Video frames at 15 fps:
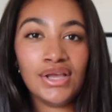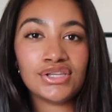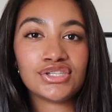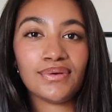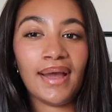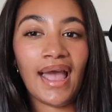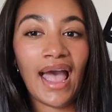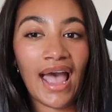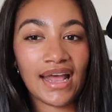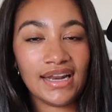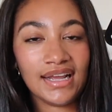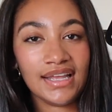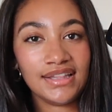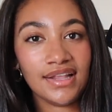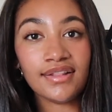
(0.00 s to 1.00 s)
So I had
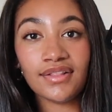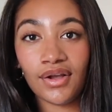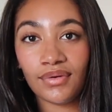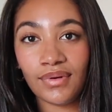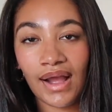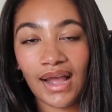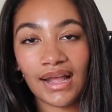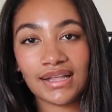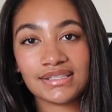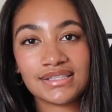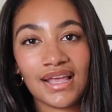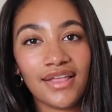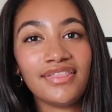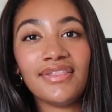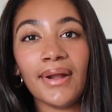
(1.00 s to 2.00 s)
to get the low-rise.
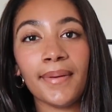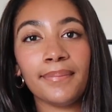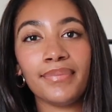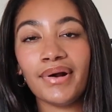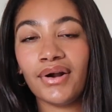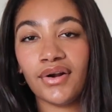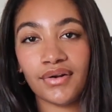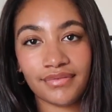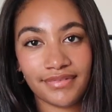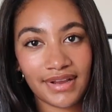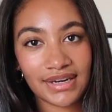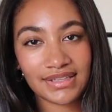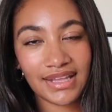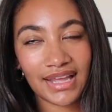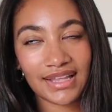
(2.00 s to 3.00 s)
They're
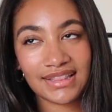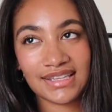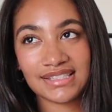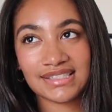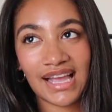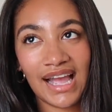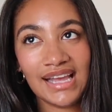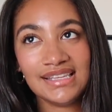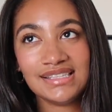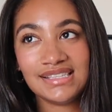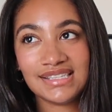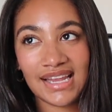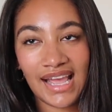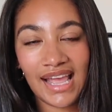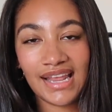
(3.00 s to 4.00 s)
perfect. Like the size
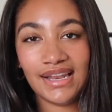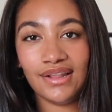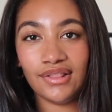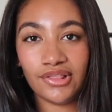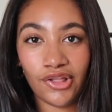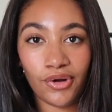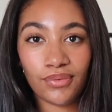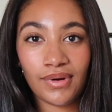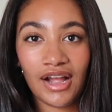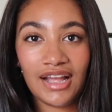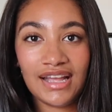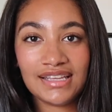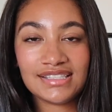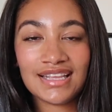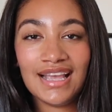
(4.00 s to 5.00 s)
10
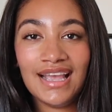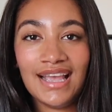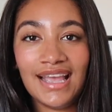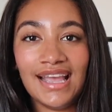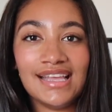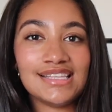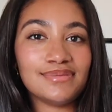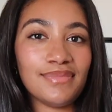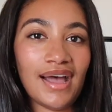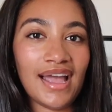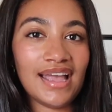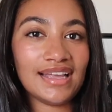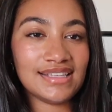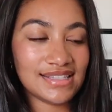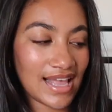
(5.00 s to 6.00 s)
low-rise is
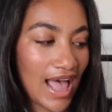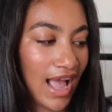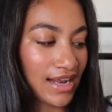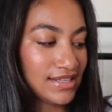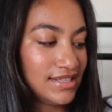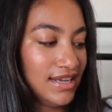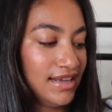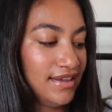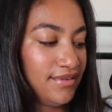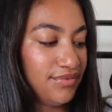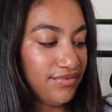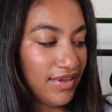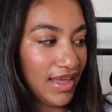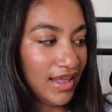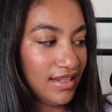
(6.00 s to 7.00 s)
my exact
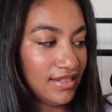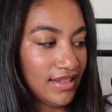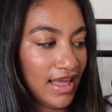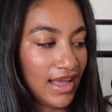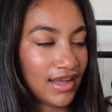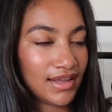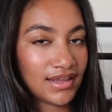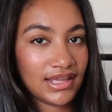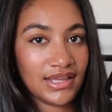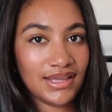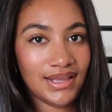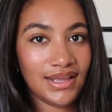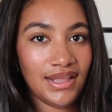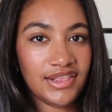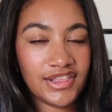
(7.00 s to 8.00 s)
fit. Like
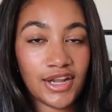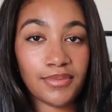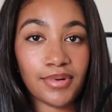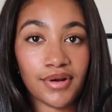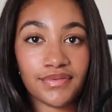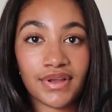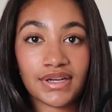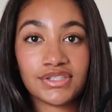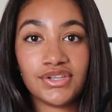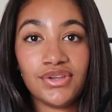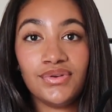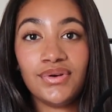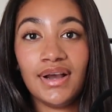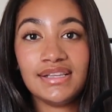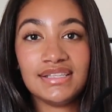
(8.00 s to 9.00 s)
they're perfect. So
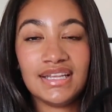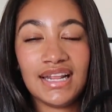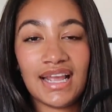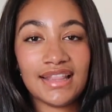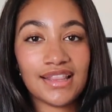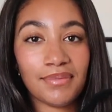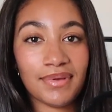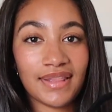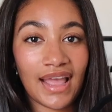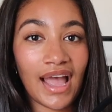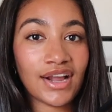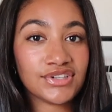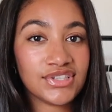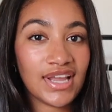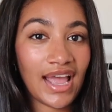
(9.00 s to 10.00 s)
you guys need to get them. And they
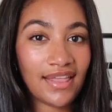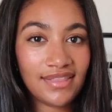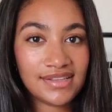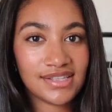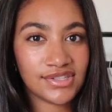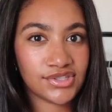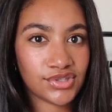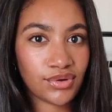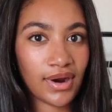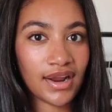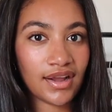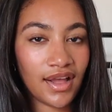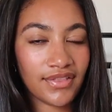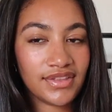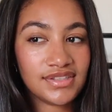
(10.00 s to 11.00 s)
actually had these in store. I
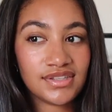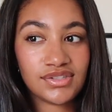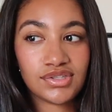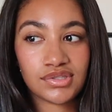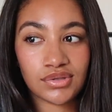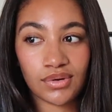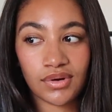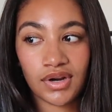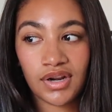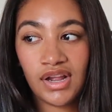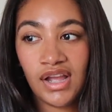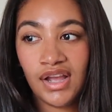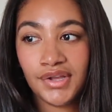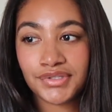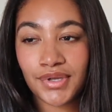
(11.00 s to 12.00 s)
got these in store.
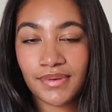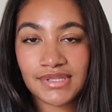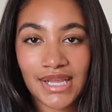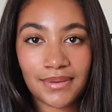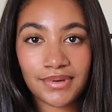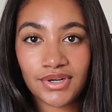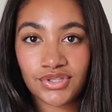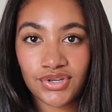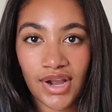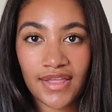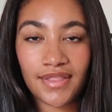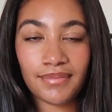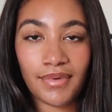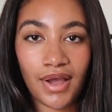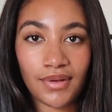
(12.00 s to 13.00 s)
So I was able to try
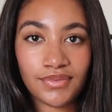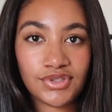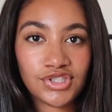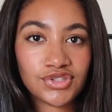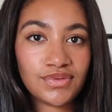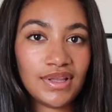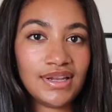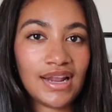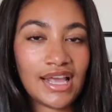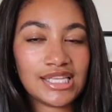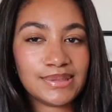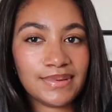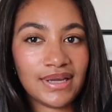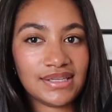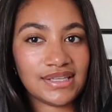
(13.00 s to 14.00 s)
them on, which is really
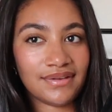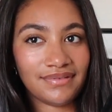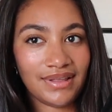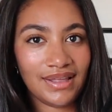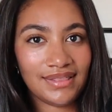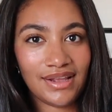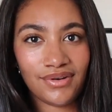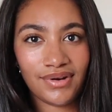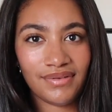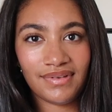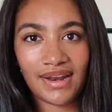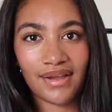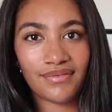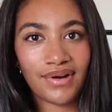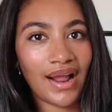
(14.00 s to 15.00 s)
nice because I feel like they don't
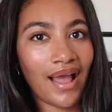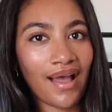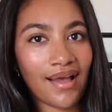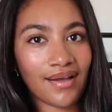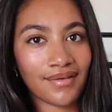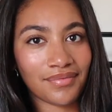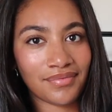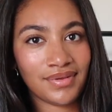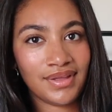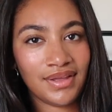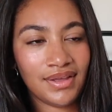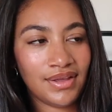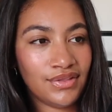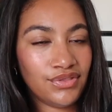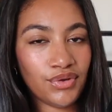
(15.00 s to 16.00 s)
even ever have
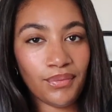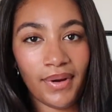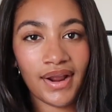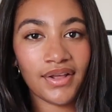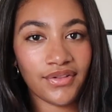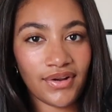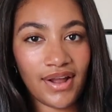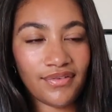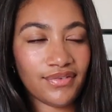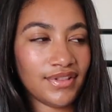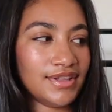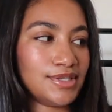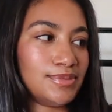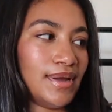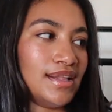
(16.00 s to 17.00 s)
the regular
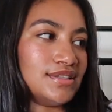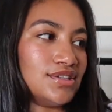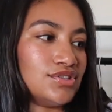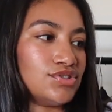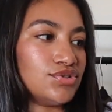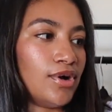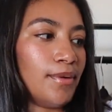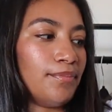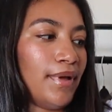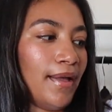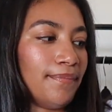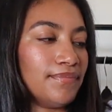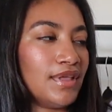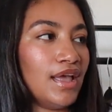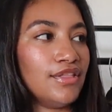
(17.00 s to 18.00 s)
effortless pants in store,
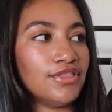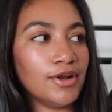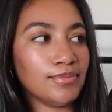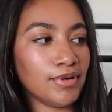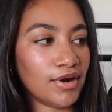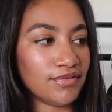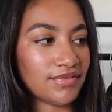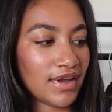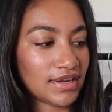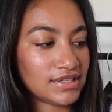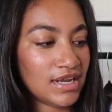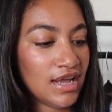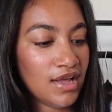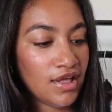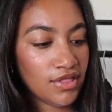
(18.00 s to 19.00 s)
but they're perfect.
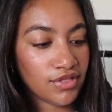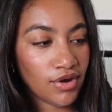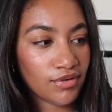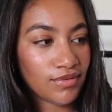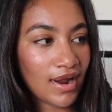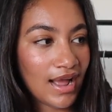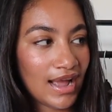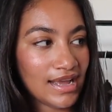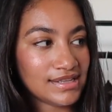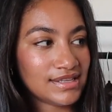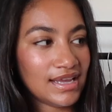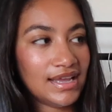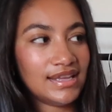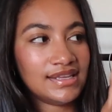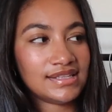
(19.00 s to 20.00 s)
Low rise,
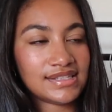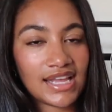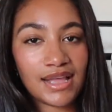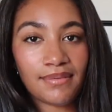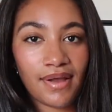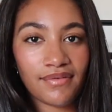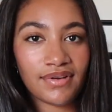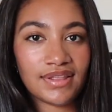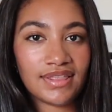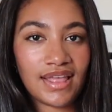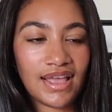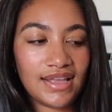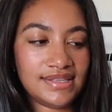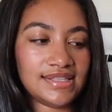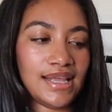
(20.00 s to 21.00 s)
same
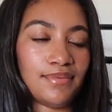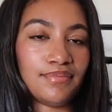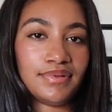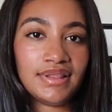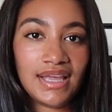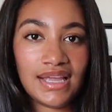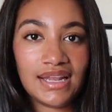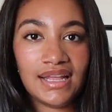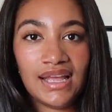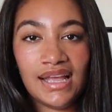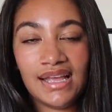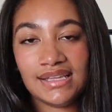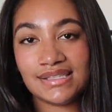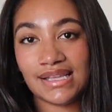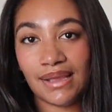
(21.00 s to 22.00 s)
everything, same pleat,
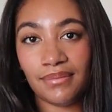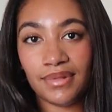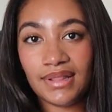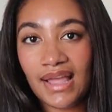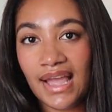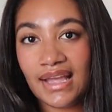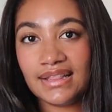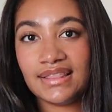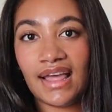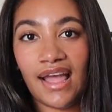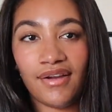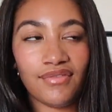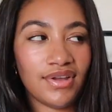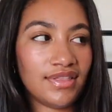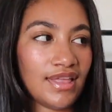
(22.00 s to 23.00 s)
same length,
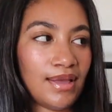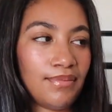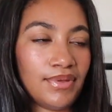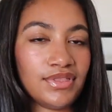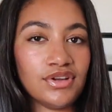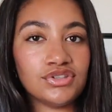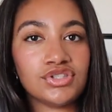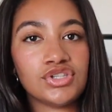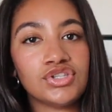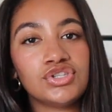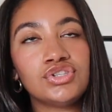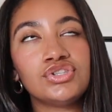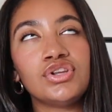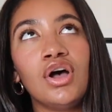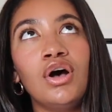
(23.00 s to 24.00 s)
everything, but they're
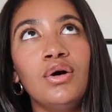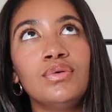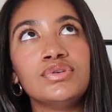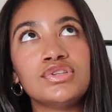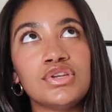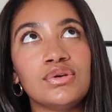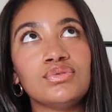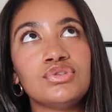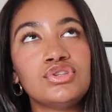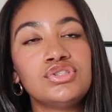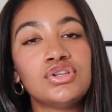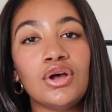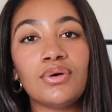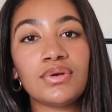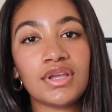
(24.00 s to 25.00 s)
just so, so,
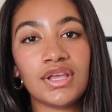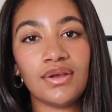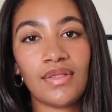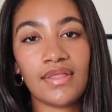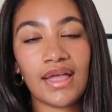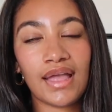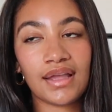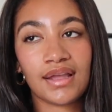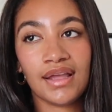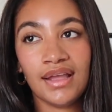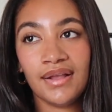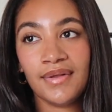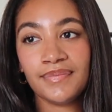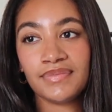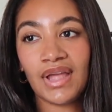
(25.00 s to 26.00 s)
so cute. Like
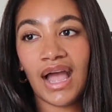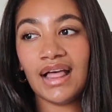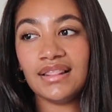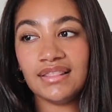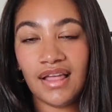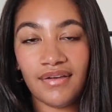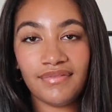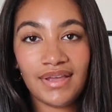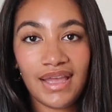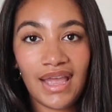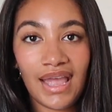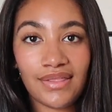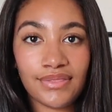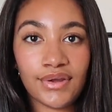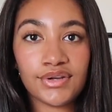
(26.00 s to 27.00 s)
I love
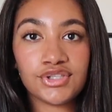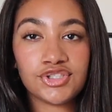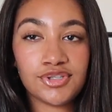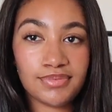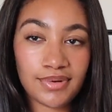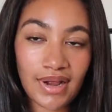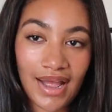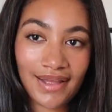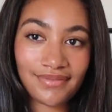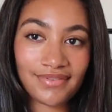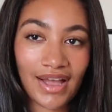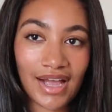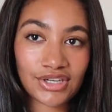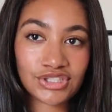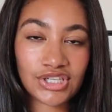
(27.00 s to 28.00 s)
it and they're super high
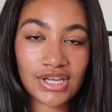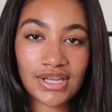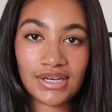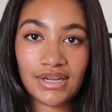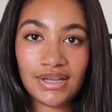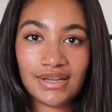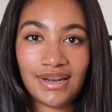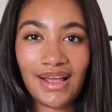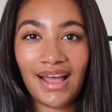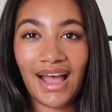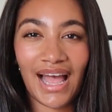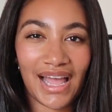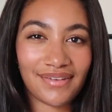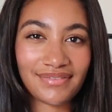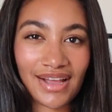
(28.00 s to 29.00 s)
fashion, not
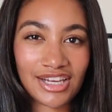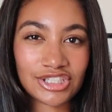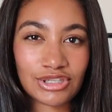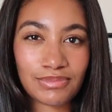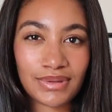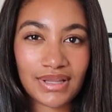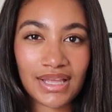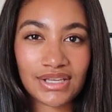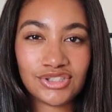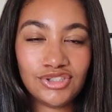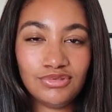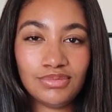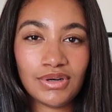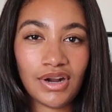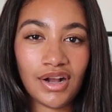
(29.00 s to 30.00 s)
high fashion, but like
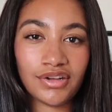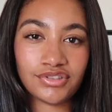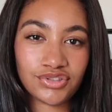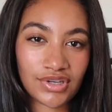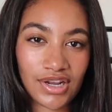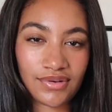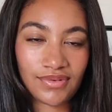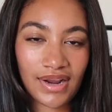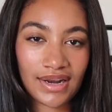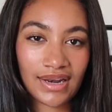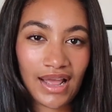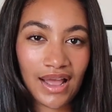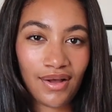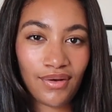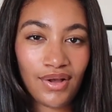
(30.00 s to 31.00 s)
super on trend right
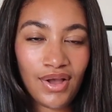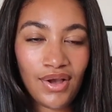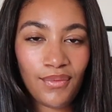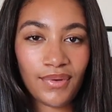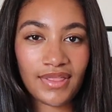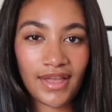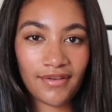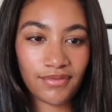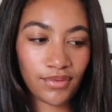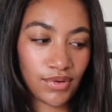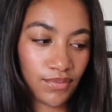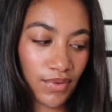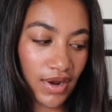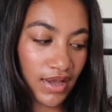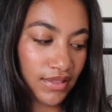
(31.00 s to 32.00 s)
now with
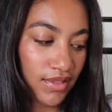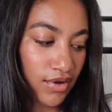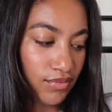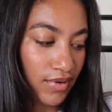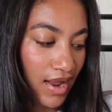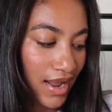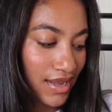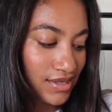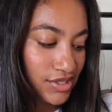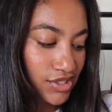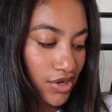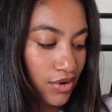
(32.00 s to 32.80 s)
everyone wearing low rise.